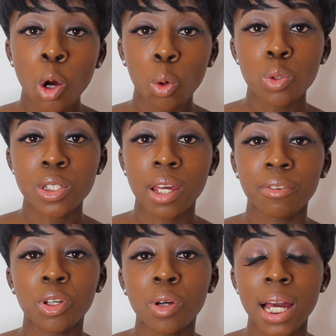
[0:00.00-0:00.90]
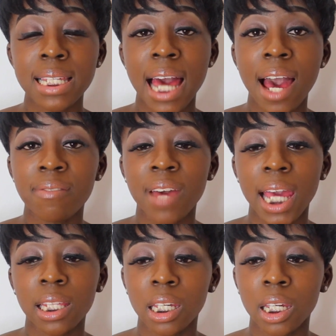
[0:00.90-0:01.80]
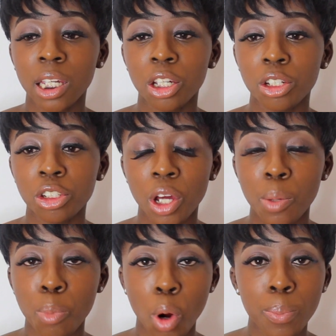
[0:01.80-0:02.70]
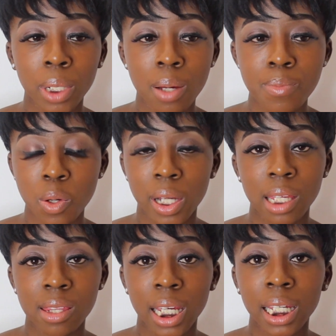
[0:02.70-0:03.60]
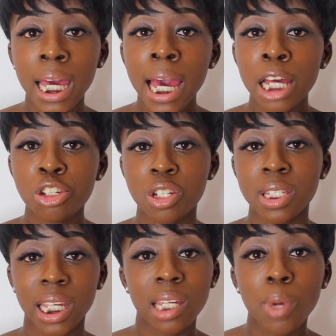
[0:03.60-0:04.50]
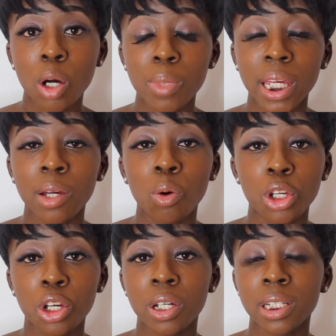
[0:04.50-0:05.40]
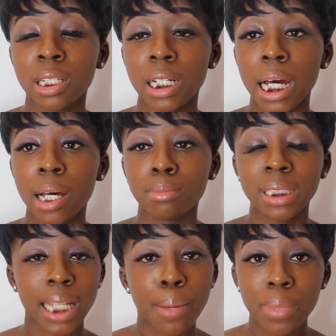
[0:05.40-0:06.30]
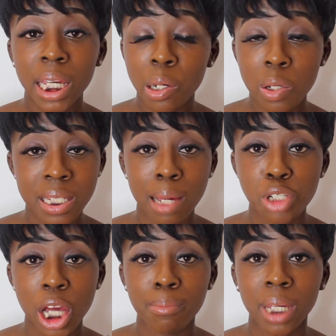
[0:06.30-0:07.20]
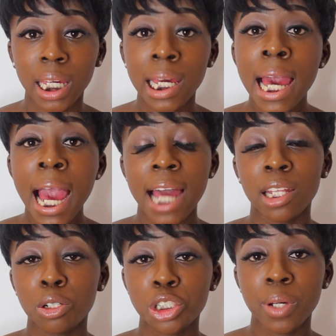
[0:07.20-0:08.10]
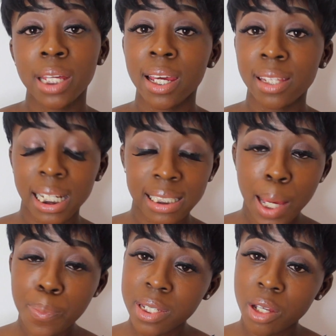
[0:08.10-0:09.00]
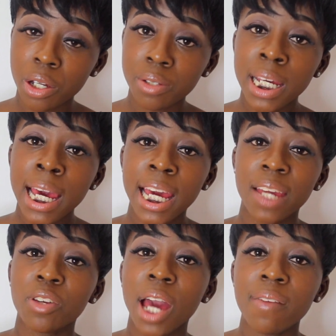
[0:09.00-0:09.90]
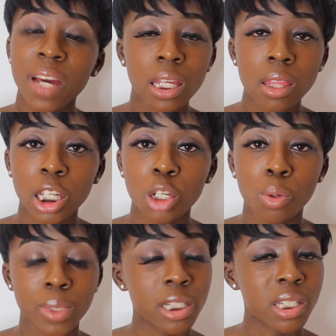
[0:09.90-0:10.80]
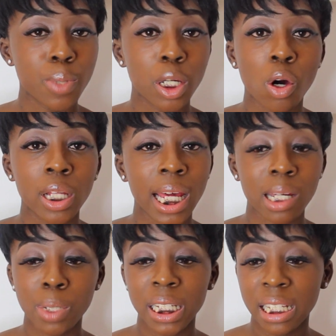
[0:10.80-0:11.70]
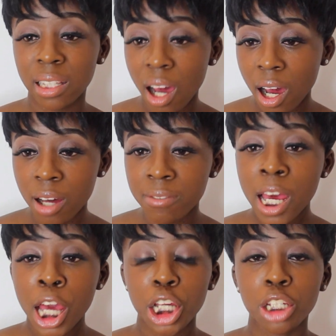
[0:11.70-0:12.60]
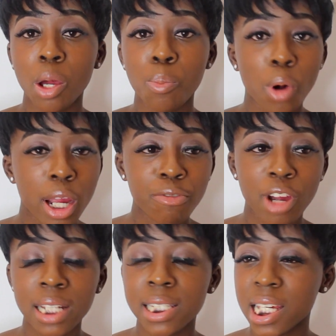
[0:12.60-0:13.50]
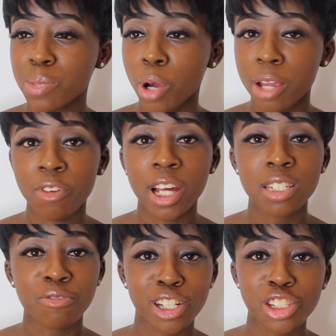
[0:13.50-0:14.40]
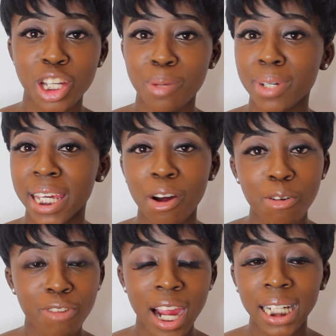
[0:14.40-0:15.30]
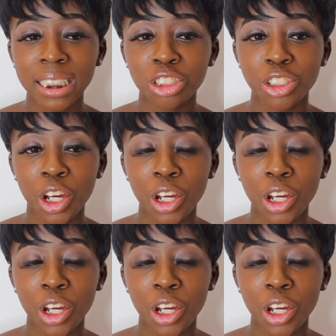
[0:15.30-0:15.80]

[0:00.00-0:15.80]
Also, if you guys have any problems or anything, just email me, or you can DM me or Snapchat me, and I'll do it in the next episode. If you have anything you want me to speak on, like being in love, boyfriends, ex-boyfriends, friendship, girlfriends,